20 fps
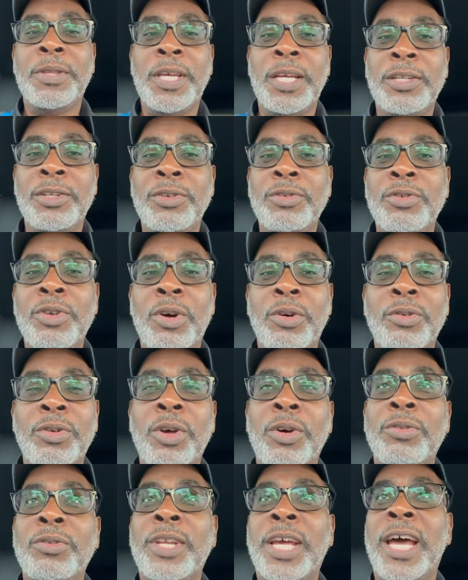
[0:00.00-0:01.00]
that you know
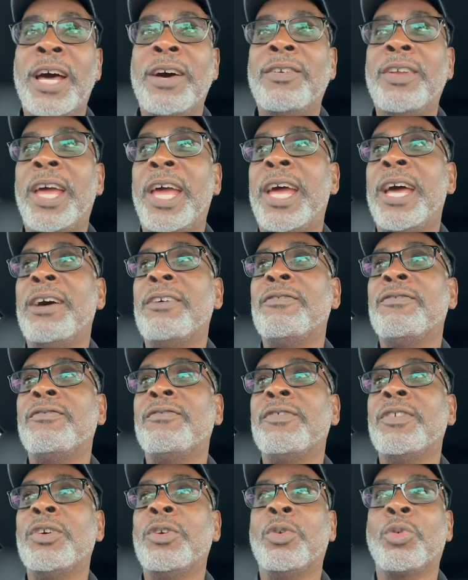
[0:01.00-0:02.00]
no doubt
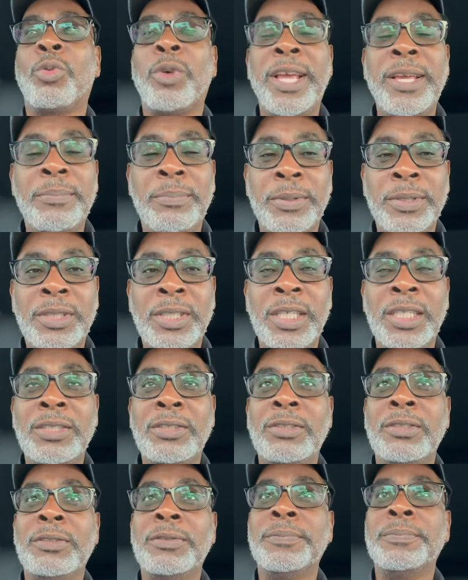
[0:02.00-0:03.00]
have great
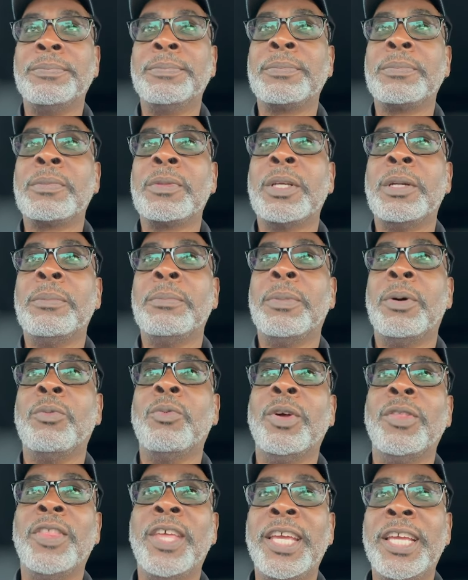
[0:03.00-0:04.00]
potential, but
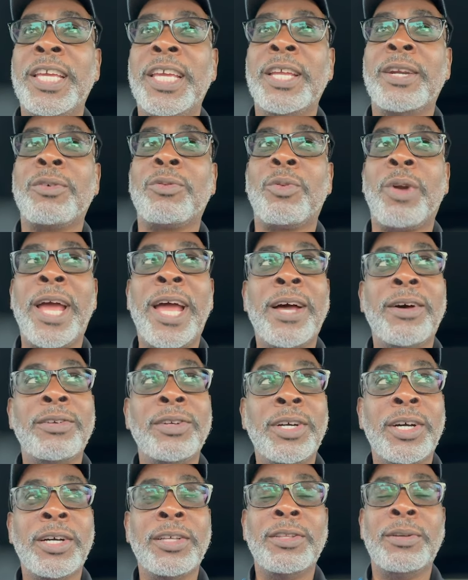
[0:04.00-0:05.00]
when they get
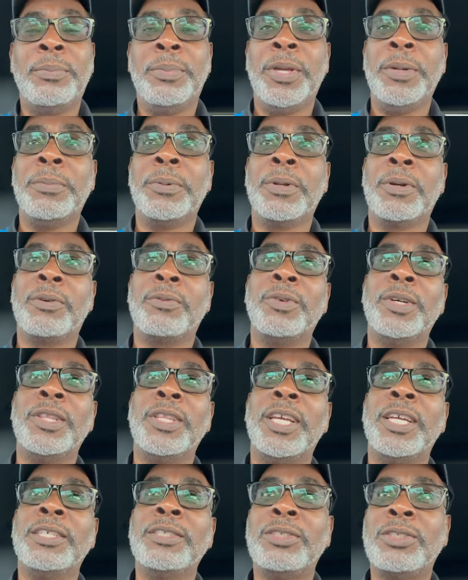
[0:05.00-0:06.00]
around other people or when
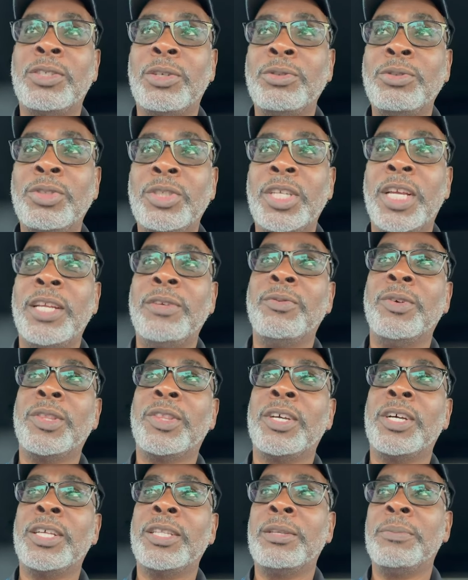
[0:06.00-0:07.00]
they associate
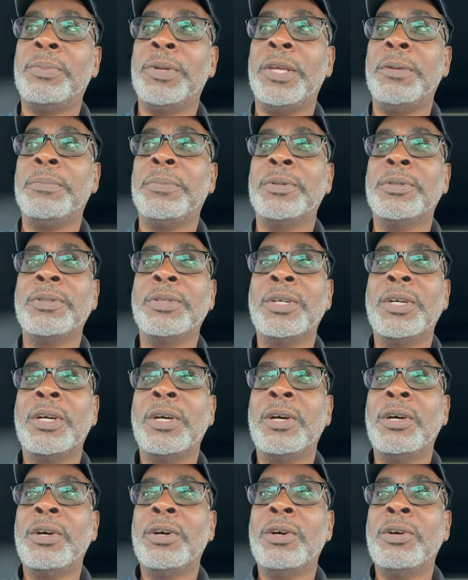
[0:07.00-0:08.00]
with other people
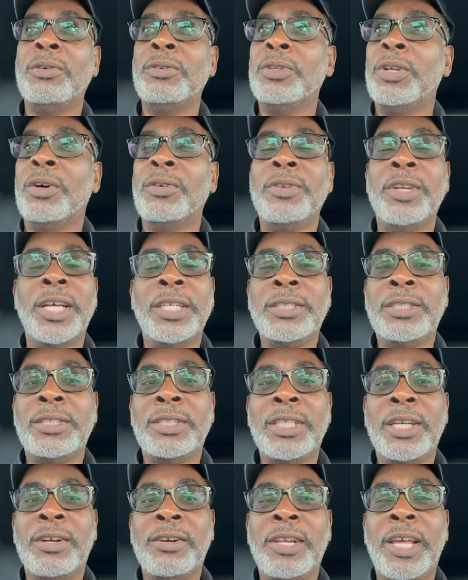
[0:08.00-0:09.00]
who don't
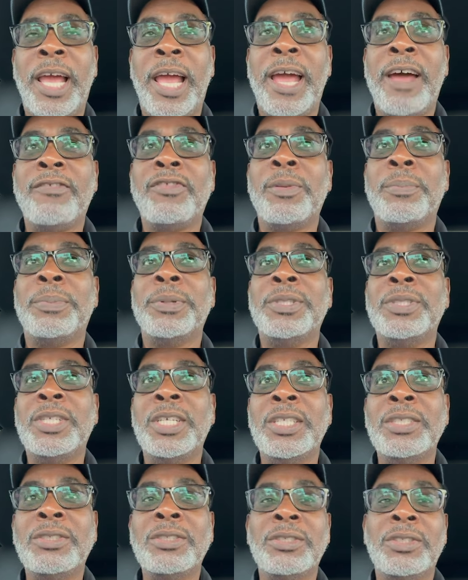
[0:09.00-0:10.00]
necessarily have the
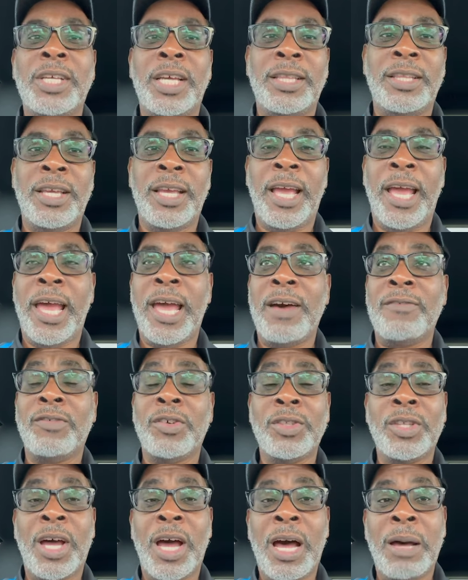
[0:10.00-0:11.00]
potential that they have
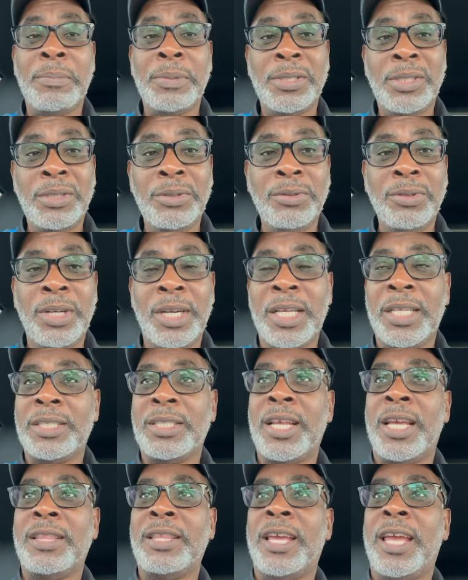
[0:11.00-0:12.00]
or the opportunities
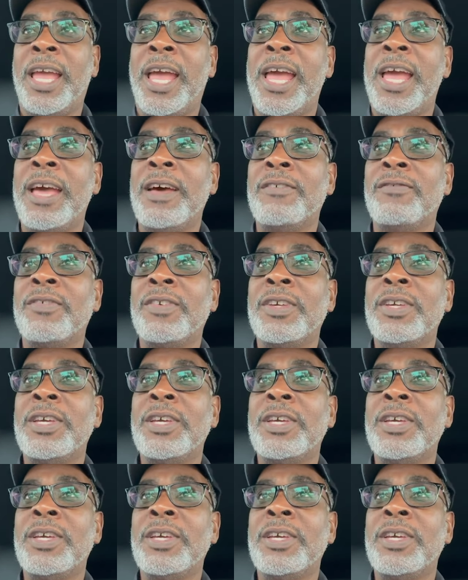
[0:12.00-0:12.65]
that they have,